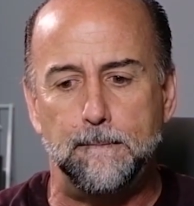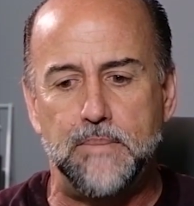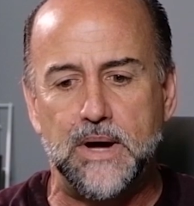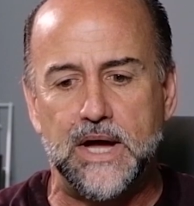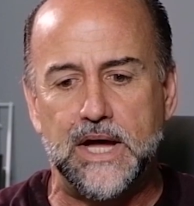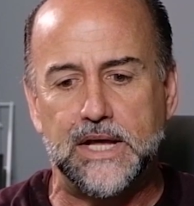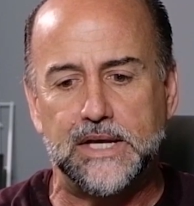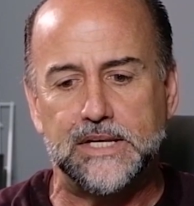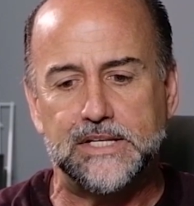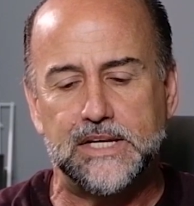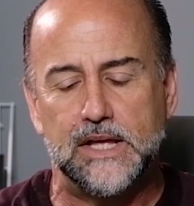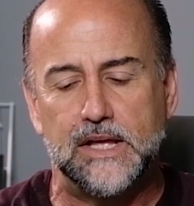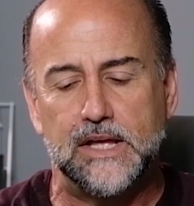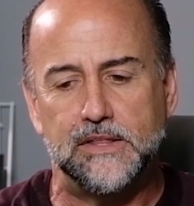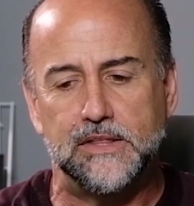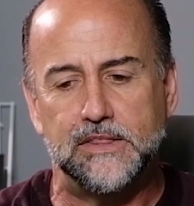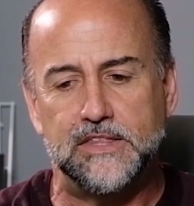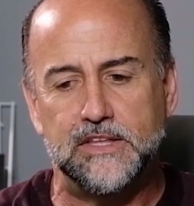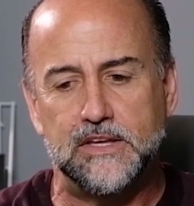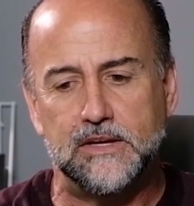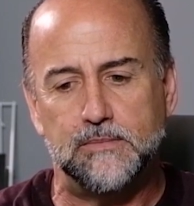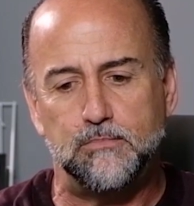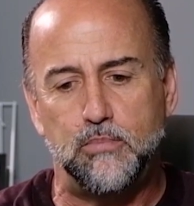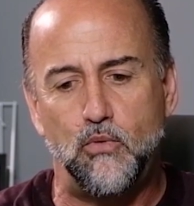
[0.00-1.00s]
But
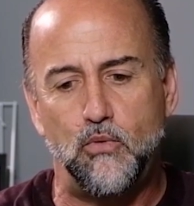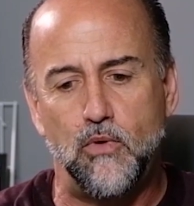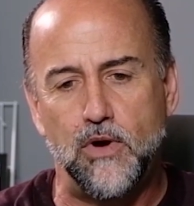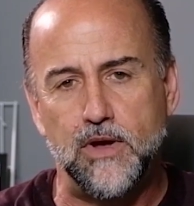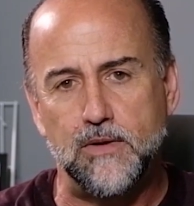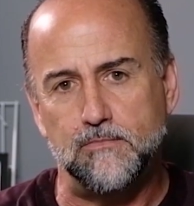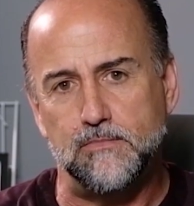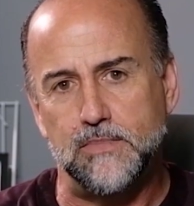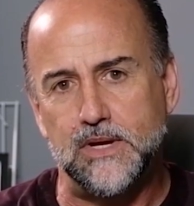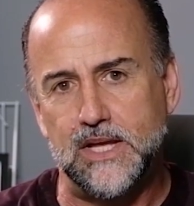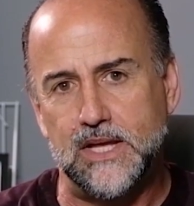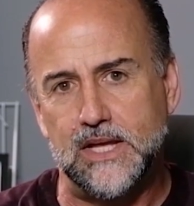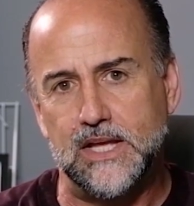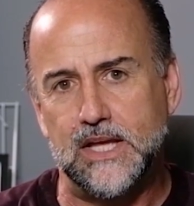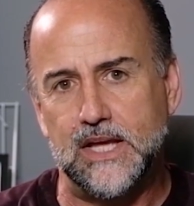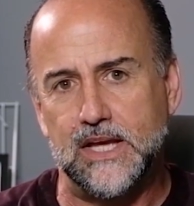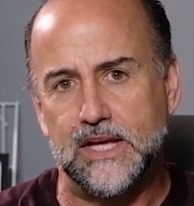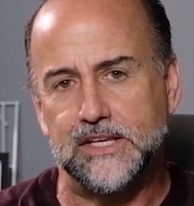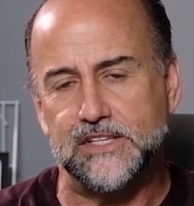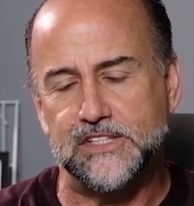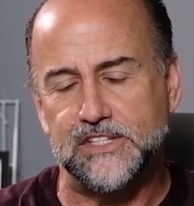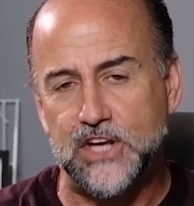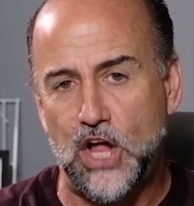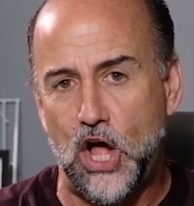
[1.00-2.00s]
the point being
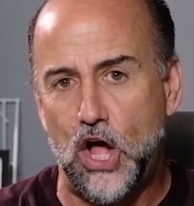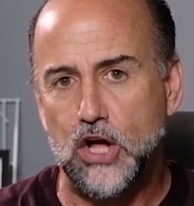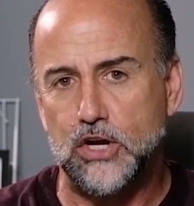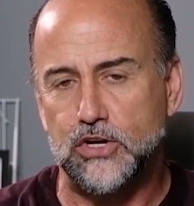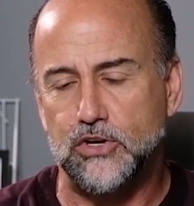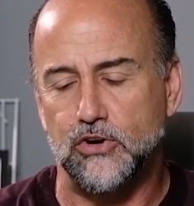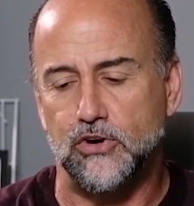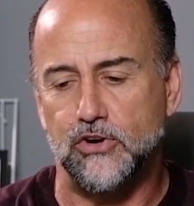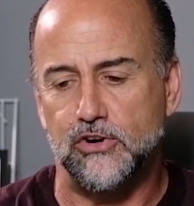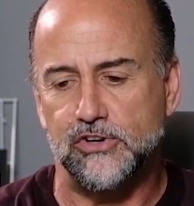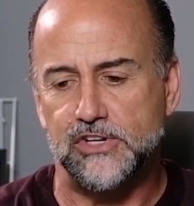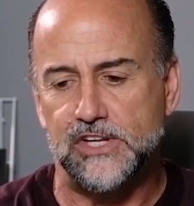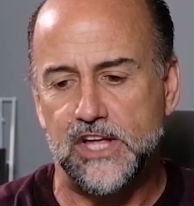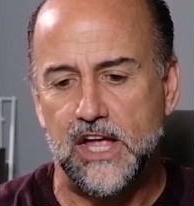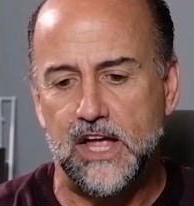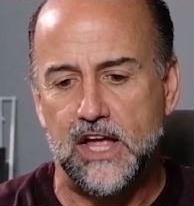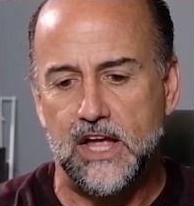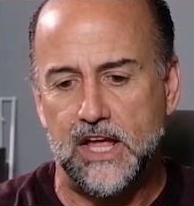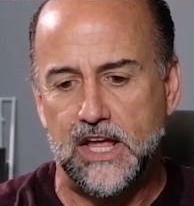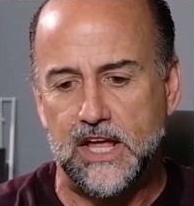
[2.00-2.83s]
is, doctors,